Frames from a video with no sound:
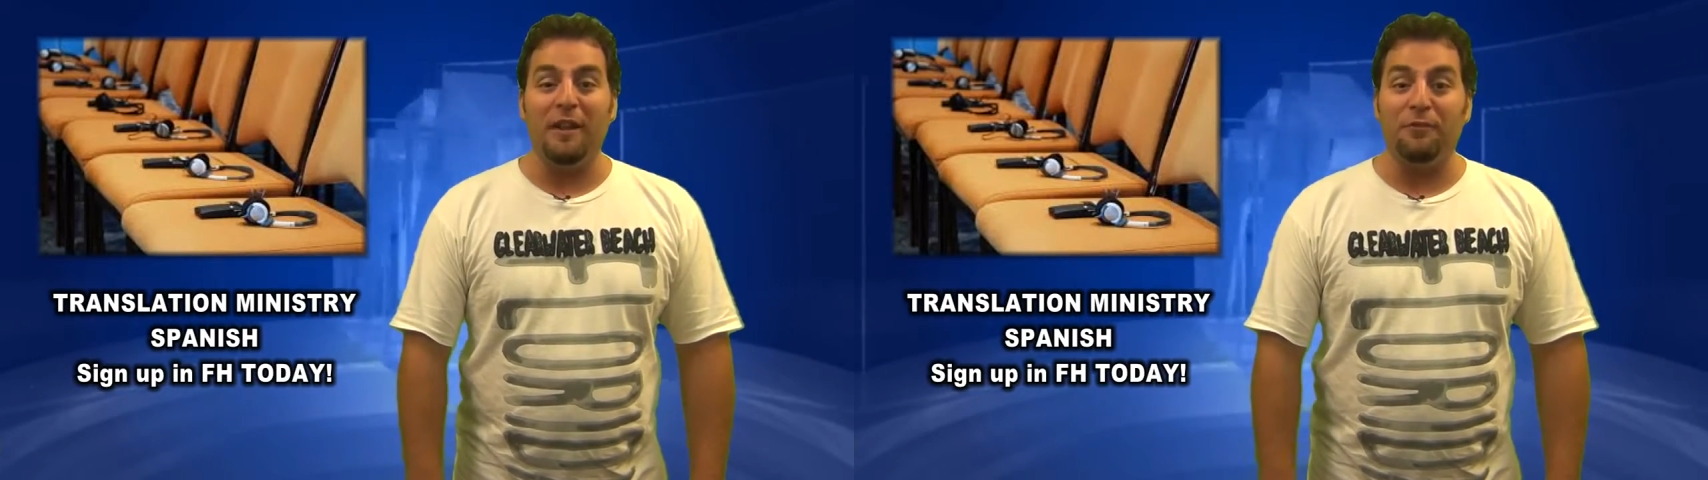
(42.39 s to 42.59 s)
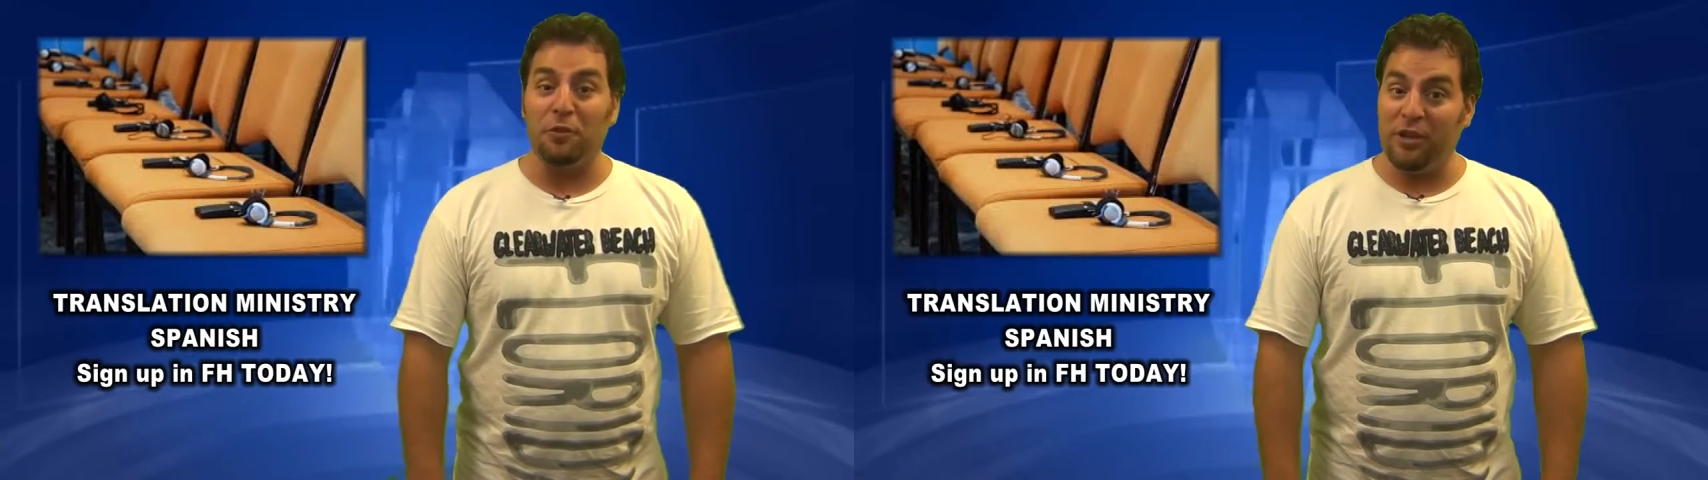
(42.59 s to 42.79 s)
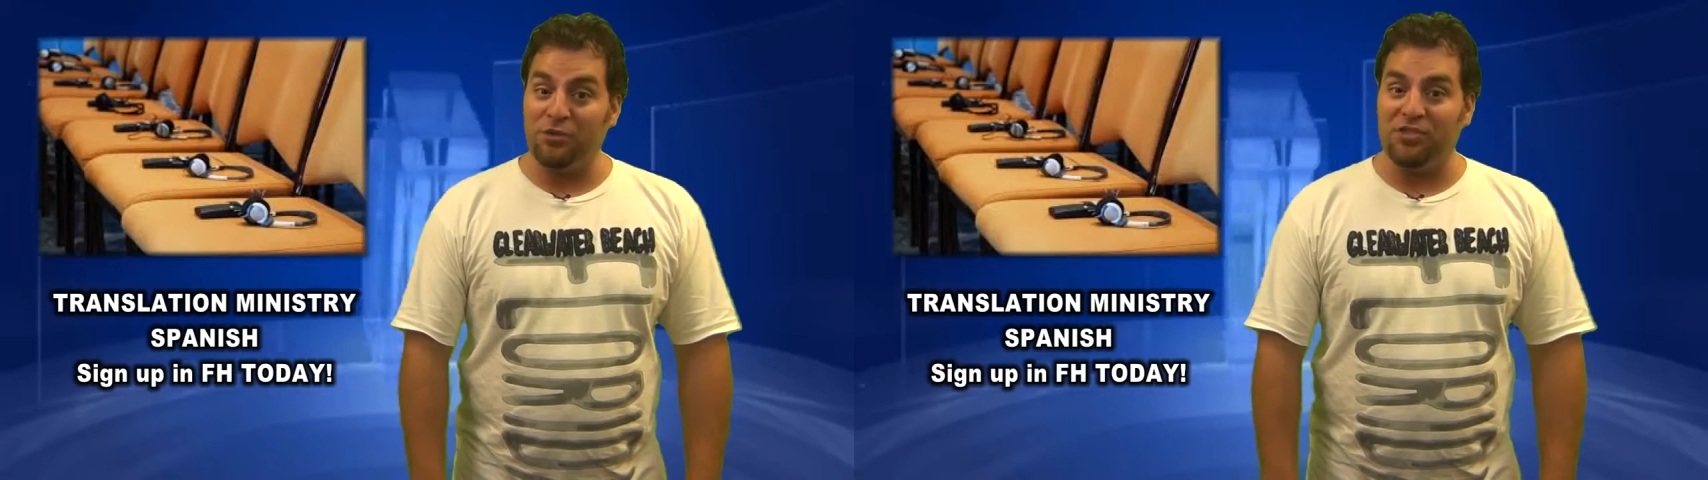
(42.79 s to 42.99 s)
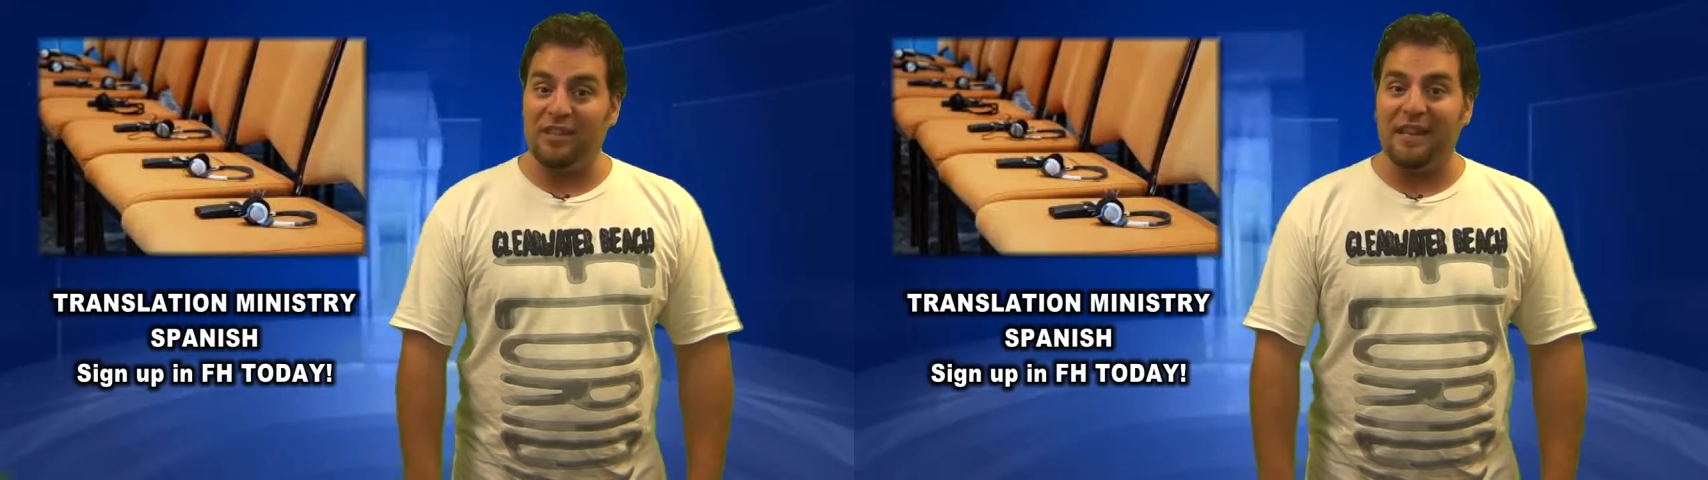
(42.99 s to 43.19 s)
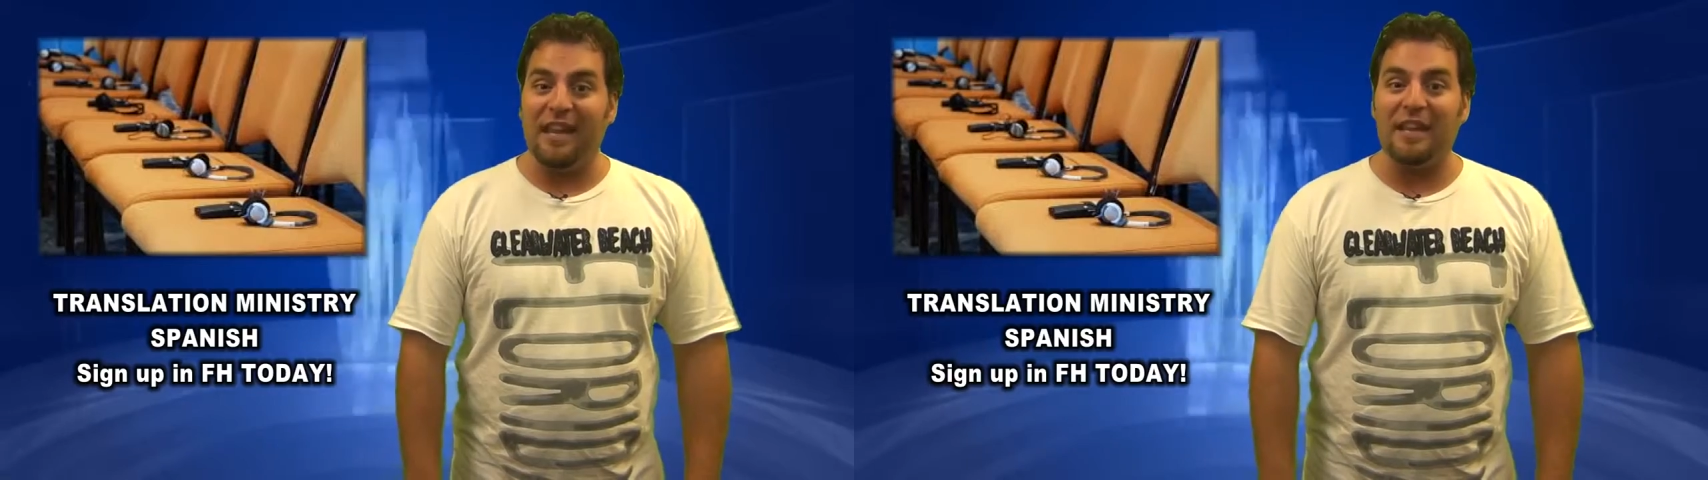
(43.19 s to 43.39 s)
if you're
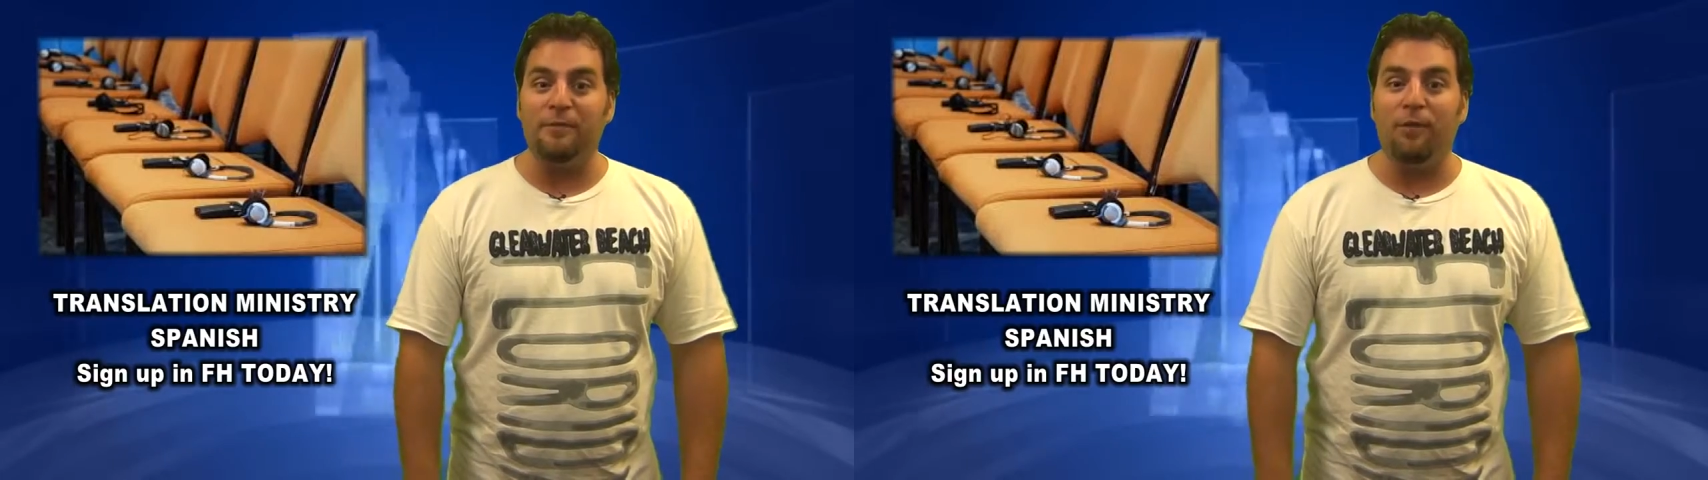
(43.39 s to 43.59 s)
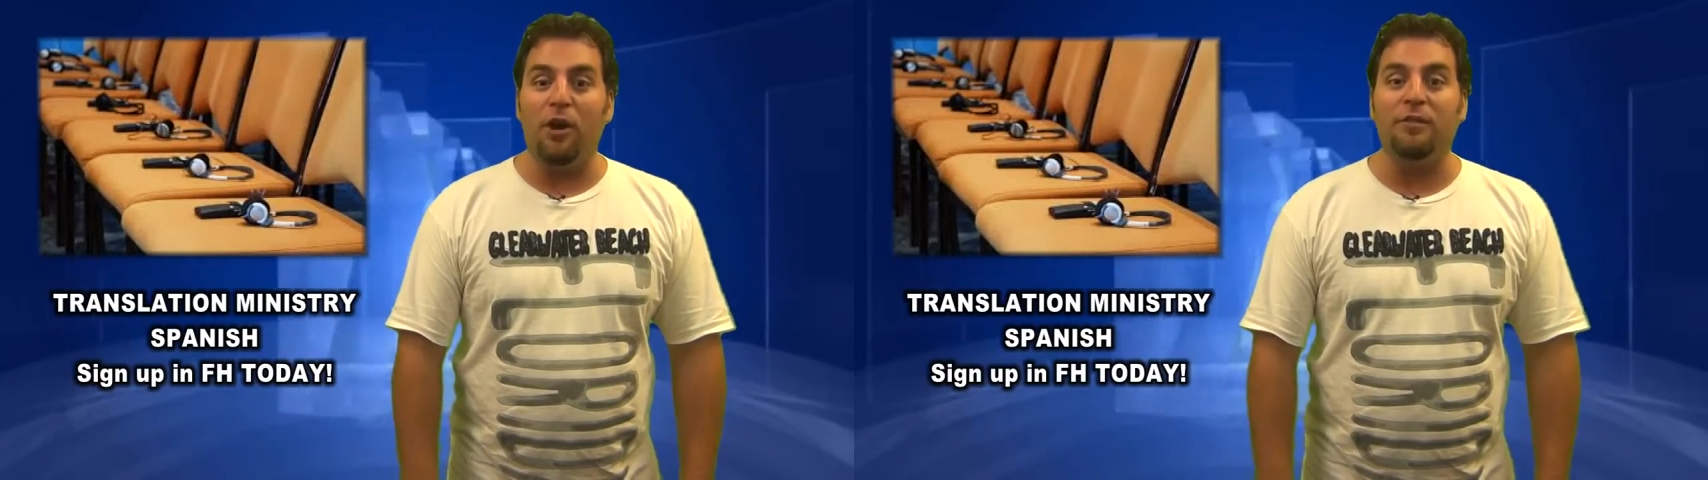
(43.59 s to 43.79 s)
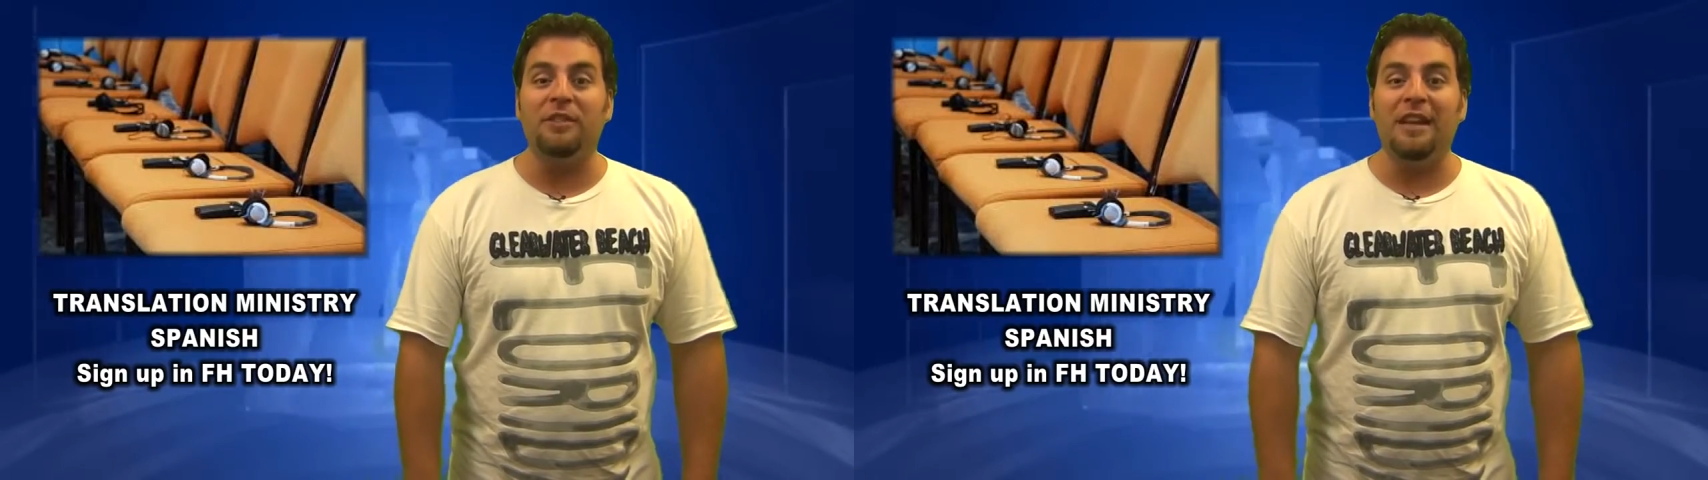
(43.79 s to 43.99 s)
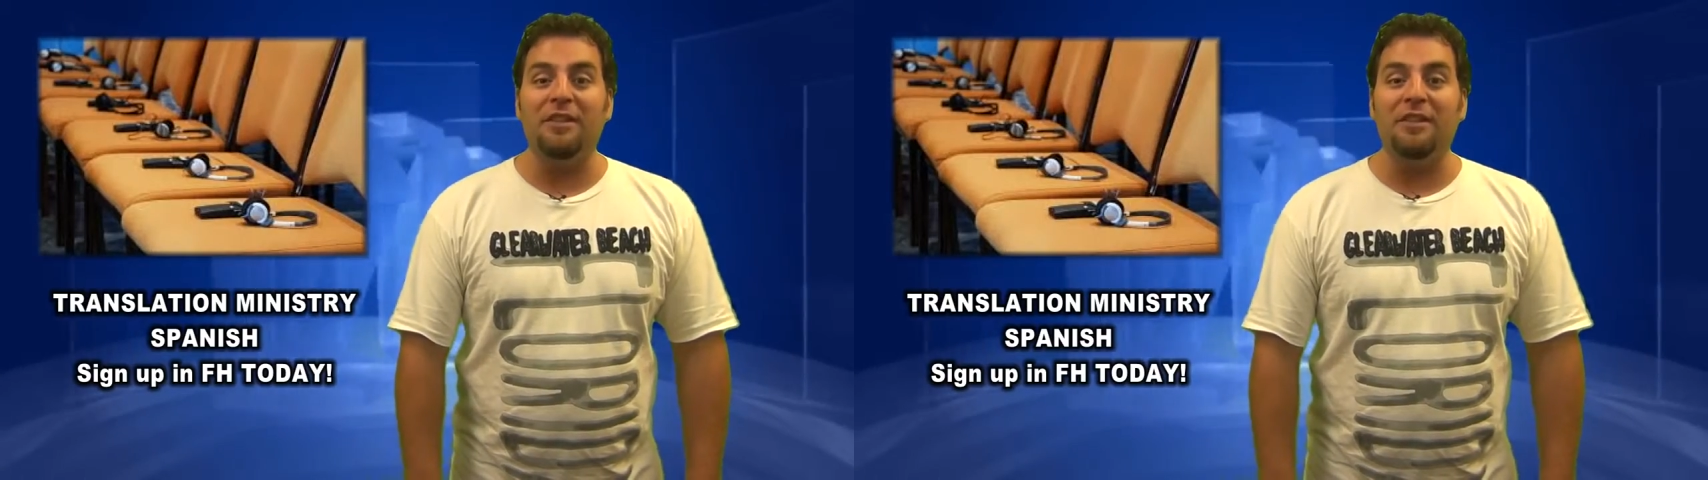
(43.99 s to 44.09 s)
interested in getting involved